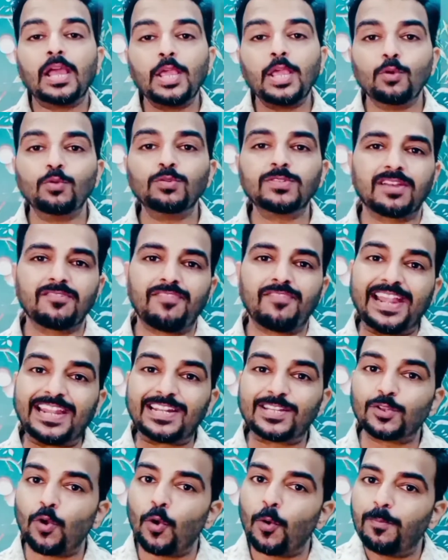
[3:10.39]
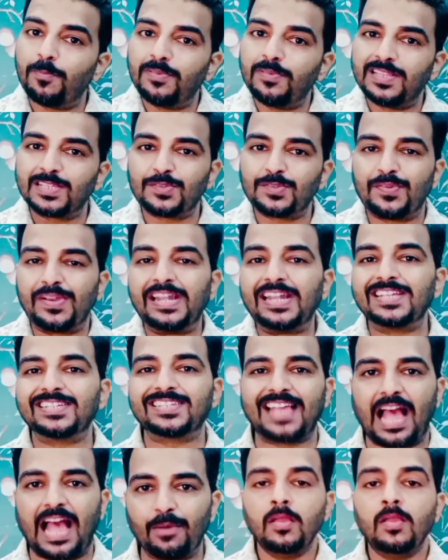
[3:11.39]
Huge and wide scope this field is
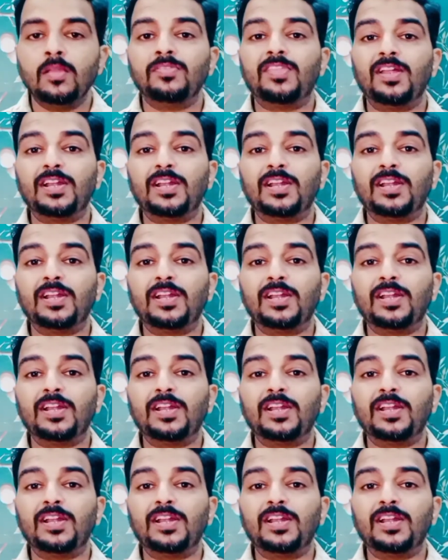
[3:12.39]
having.